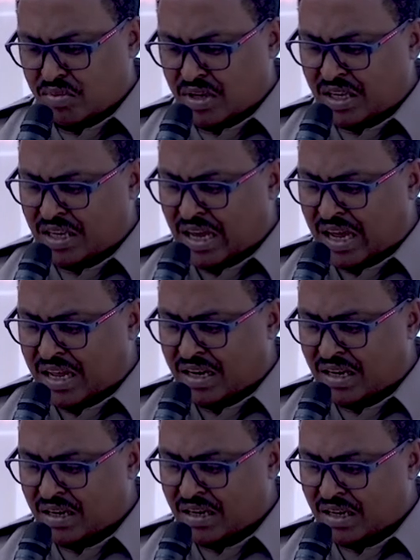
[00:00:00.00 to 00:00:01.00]

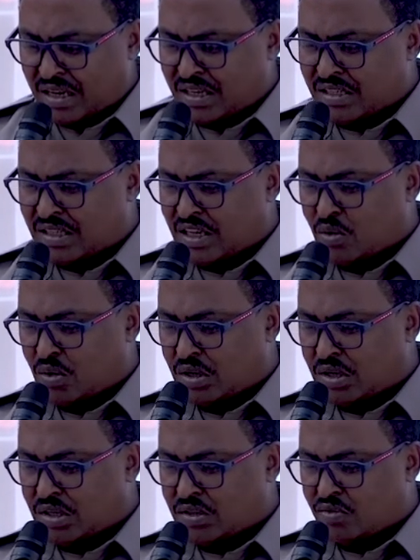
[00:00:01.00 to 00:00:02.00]
IGAD and the
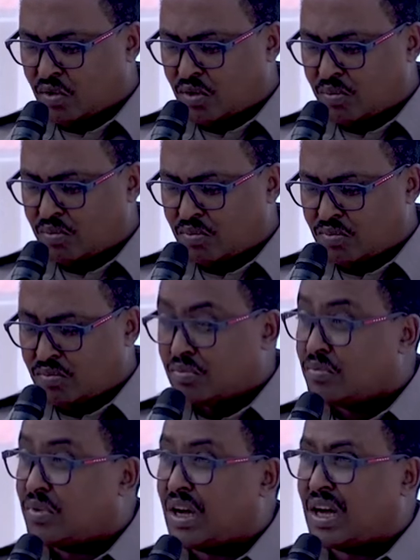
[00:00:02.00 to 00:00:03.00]
stakeholders from
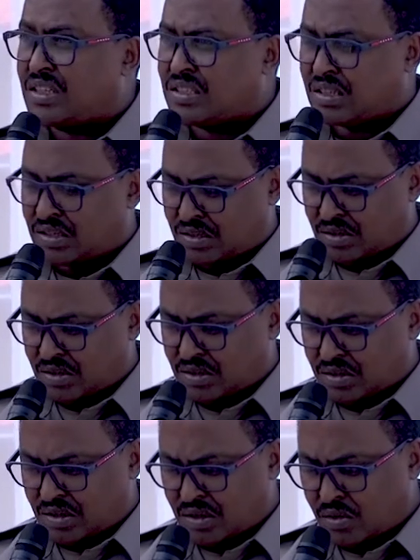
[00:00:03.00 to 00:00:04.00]
other
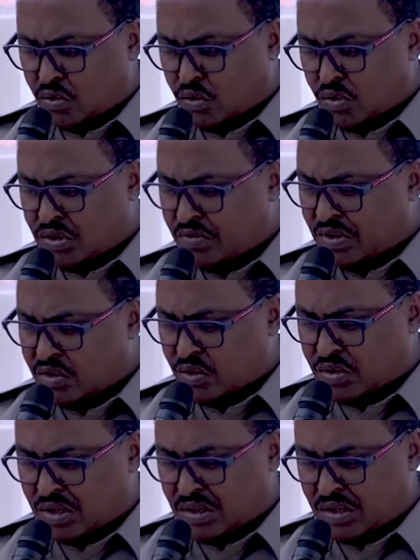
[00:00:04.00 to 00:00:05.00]
and so civil
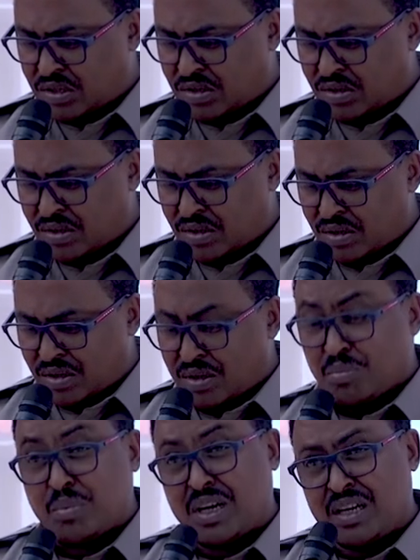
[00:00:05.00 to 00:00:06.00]
societies.
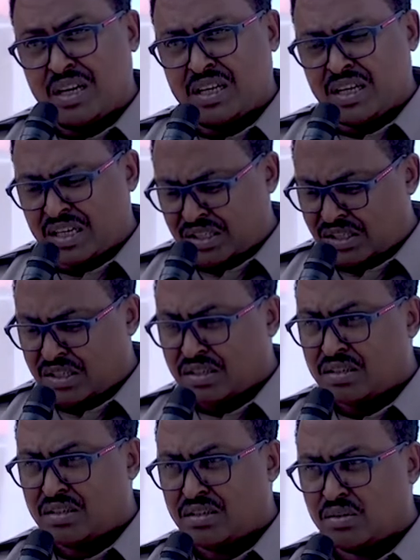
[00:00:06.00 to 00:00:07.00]
My
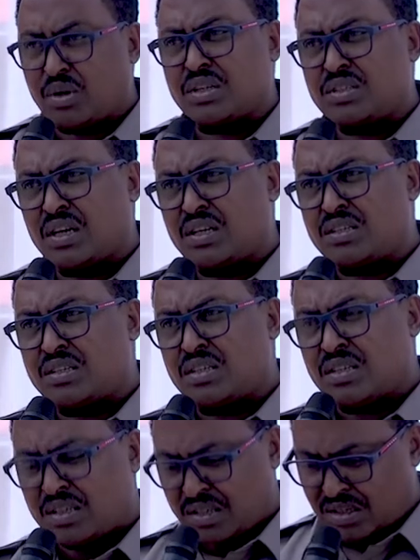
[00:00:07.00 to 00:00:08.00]
delegation, Your Excellency,
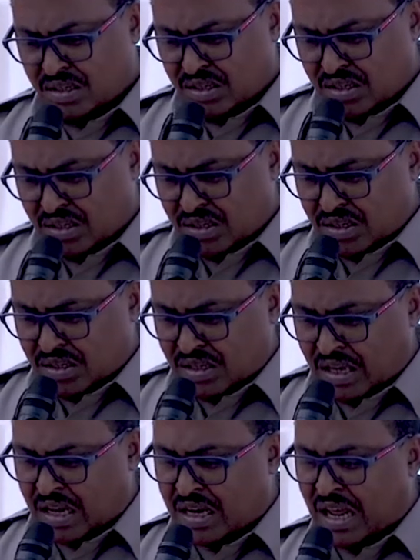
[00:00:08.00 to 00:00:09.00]

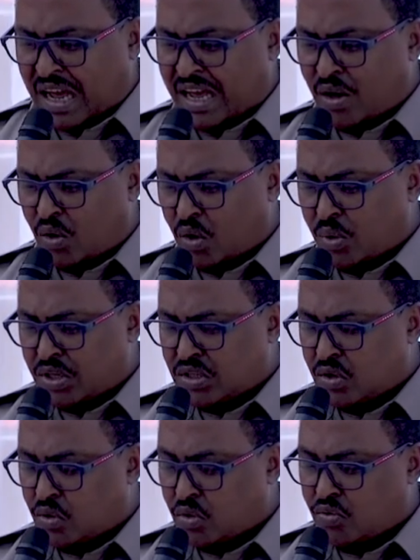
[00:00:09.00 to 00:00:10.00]
and I
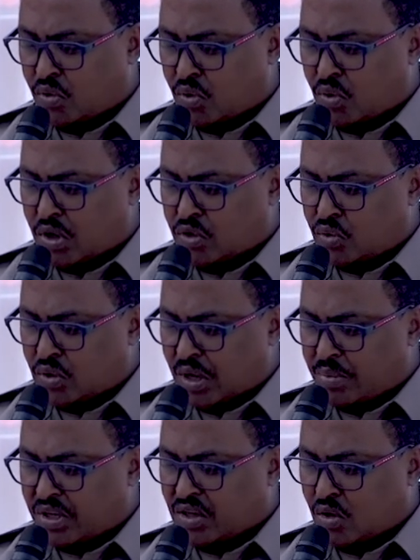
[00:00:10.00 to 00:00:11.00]
always look forward to
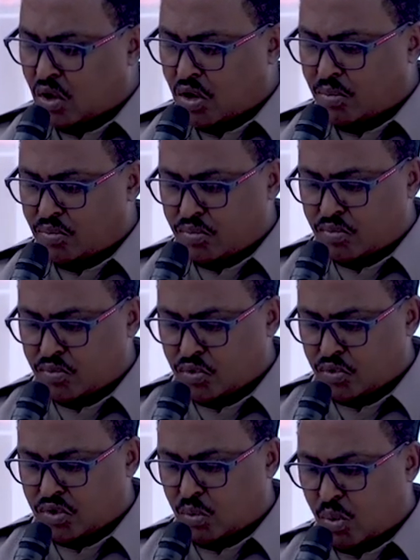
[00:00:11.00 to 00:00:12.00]
coming home
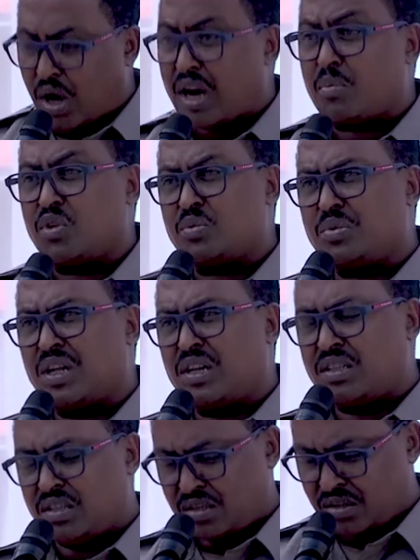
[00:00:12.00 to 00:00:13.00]
to the warm
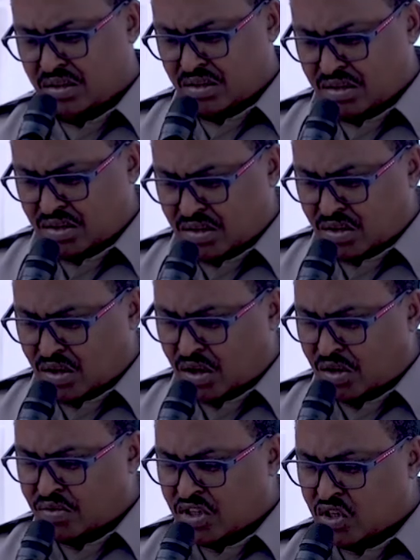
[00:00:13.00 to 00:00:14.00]
hospitality
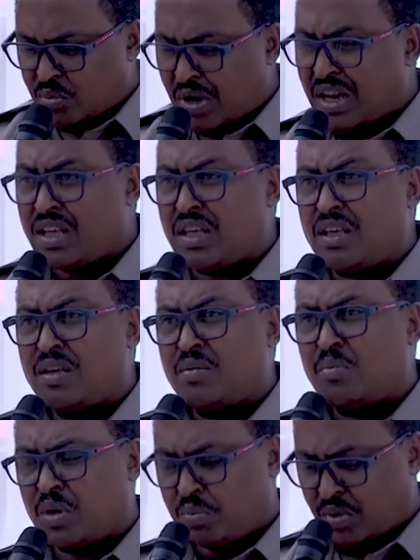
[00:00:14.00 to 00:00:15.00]
of the Somali
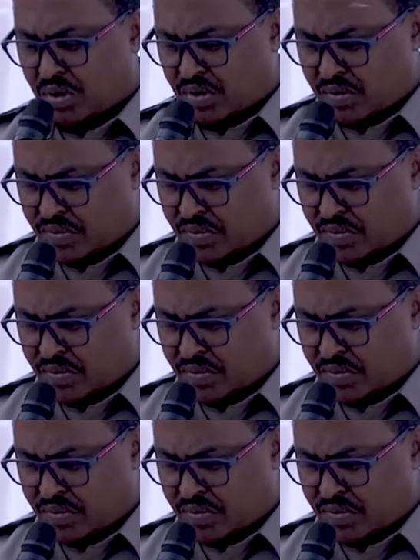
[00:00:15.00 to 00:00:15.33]
people